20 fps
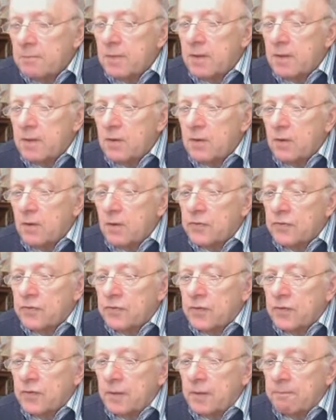
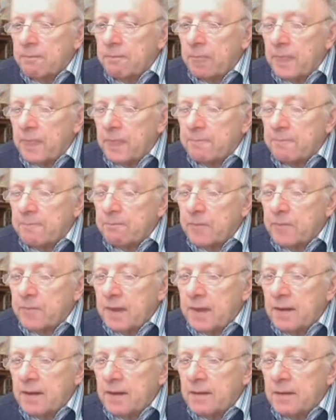Because
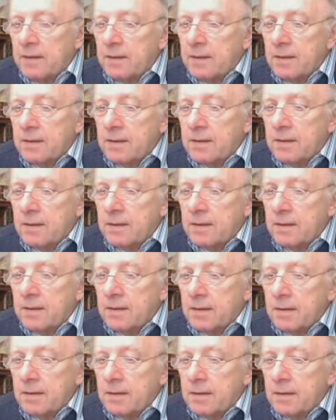in
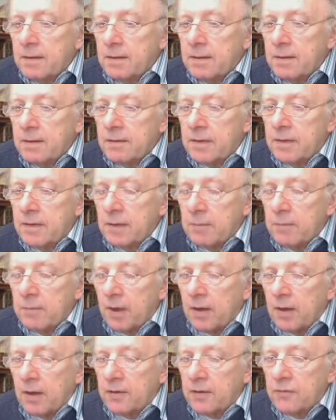
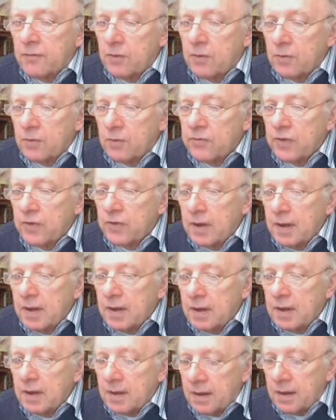Denmark, of course,
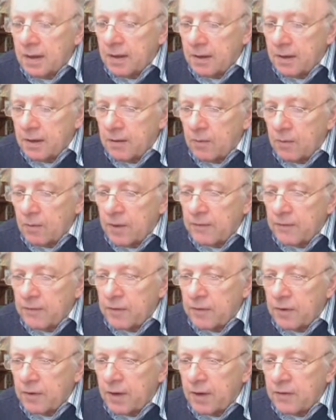one
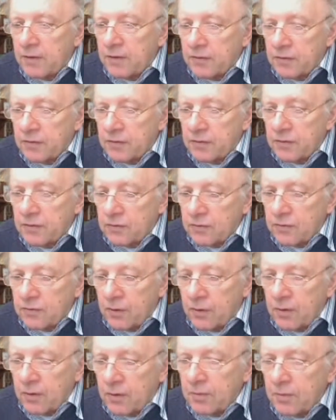of the greatest
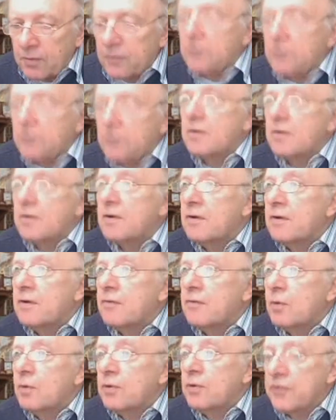astronomers
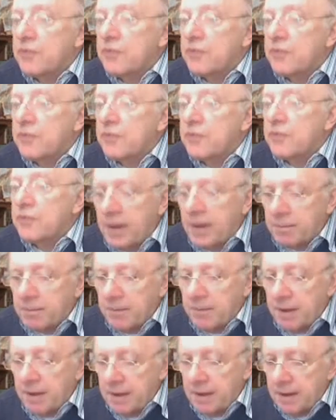of all time
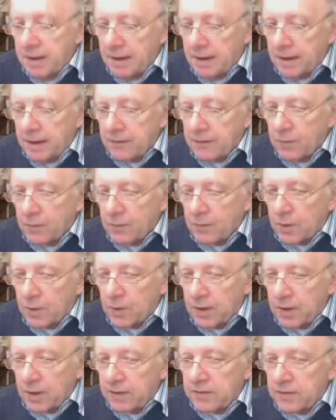has
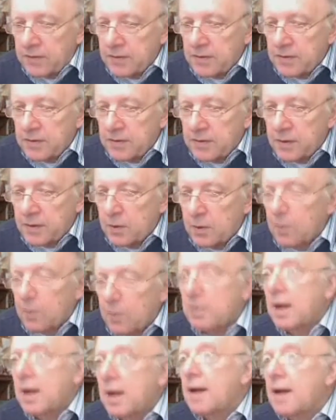worked, Tycho
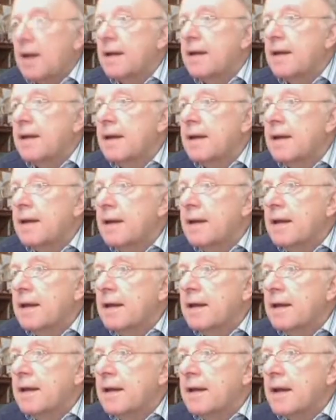Brahe,
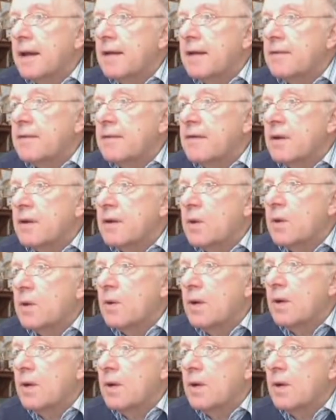and Tycho,